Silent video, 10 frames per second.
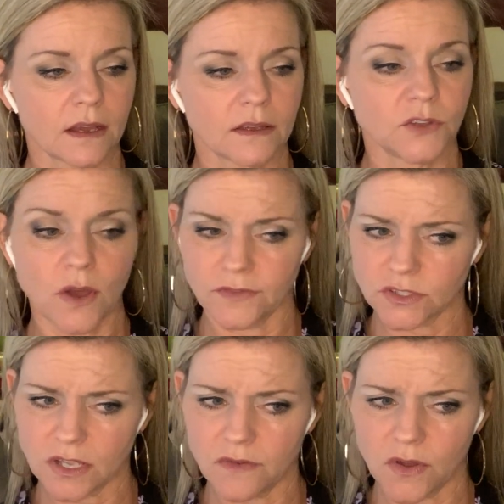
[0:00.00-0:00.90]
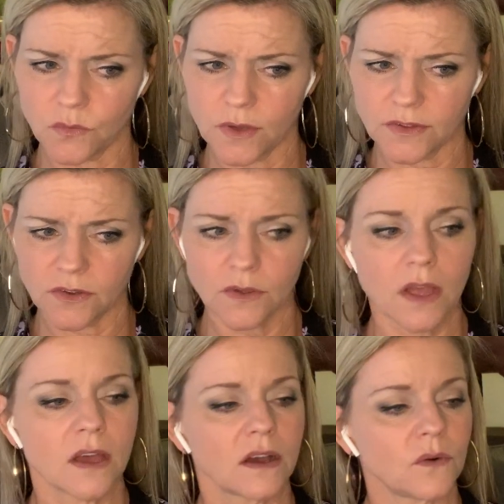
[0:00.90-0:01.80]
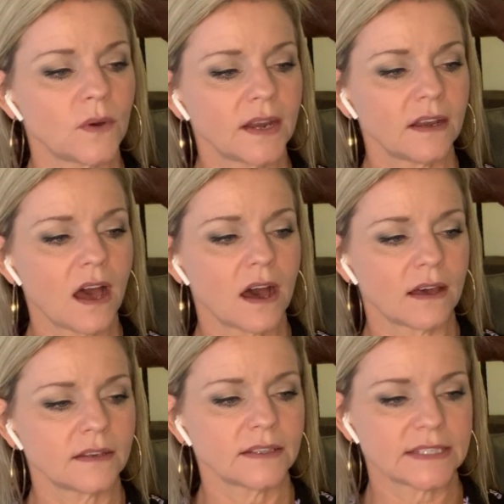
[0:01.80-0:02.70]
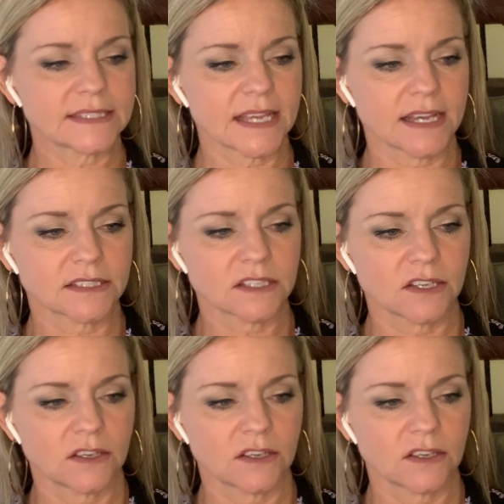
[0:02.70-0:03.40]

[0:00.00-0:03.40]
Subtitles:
You have your cell phone with you? When I nod, he says,